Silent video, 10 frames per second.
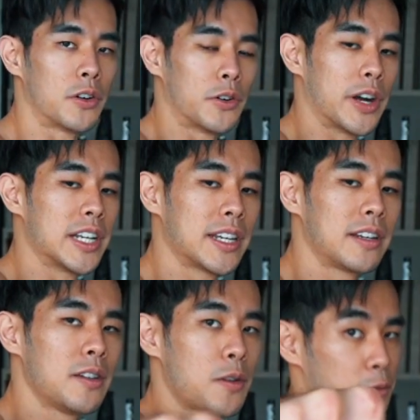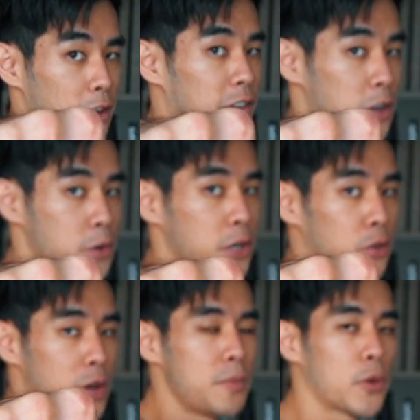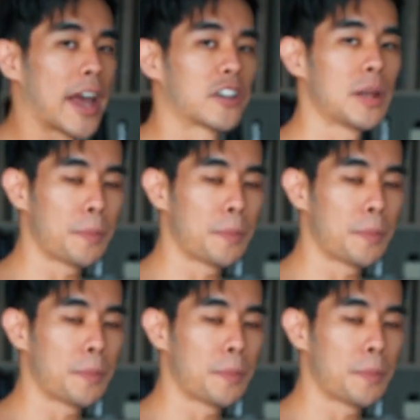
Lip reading: raising with a neutral grip, you can actually